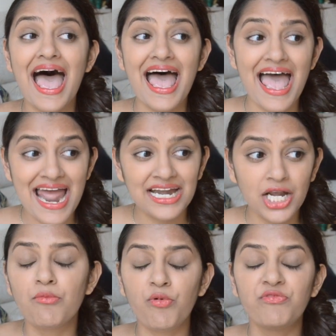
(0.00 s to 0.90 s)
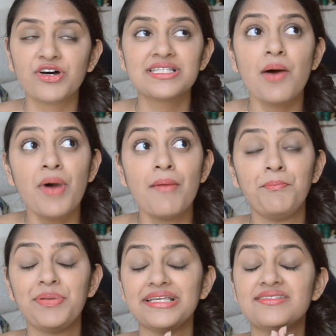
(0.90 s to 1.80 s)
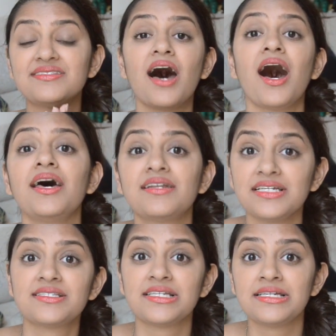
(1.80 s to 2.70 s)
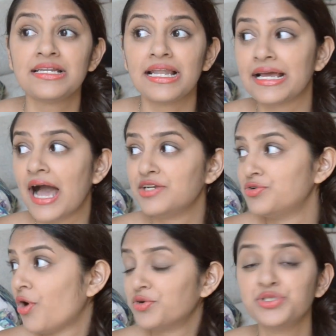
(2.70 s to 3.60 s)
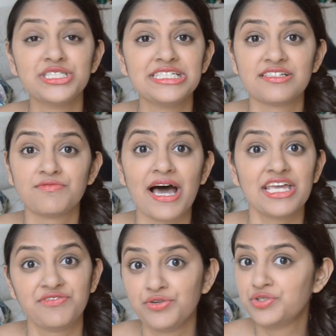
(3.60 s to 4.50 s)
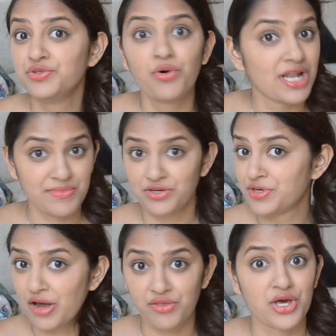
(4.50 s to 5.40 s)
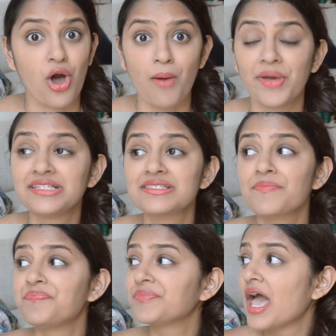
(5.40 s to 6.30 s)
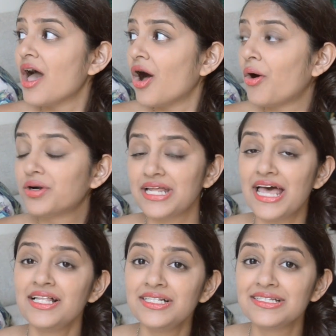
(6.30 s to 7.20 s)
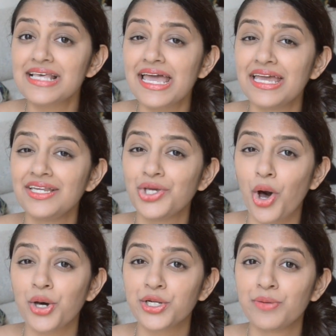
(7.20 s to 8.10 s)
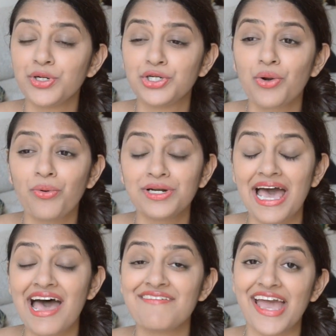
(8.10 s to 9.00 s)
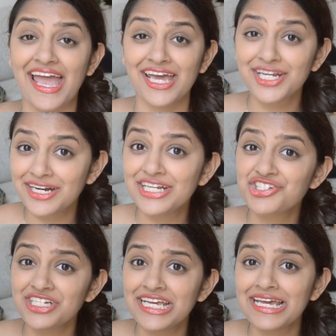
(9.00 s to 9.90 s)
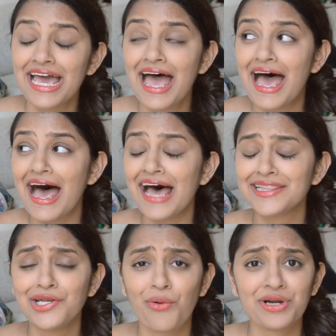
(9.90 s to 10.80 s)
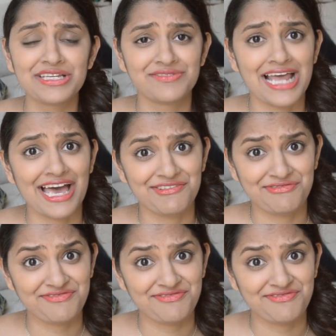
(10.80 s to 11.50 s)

And for some bizarre reason, like I do not know the reason why, if you do know, let me know down in the comments. Hotels in Europe don't have air conditioning and they don't even have